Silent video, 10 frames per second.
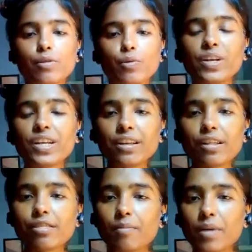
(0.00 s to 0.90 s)
So we did
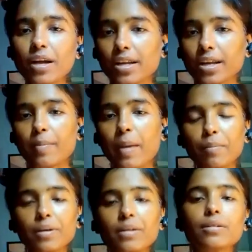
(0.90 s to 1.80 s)
the Samagni,
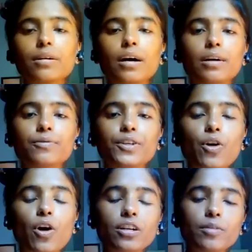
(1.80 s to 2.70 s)
remember? We
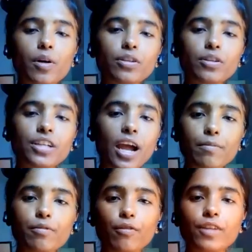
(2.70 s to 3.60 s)
talked about the
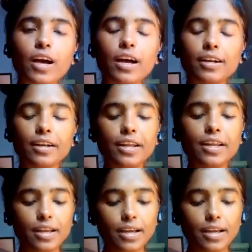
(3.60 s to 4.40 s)
types of the Agni.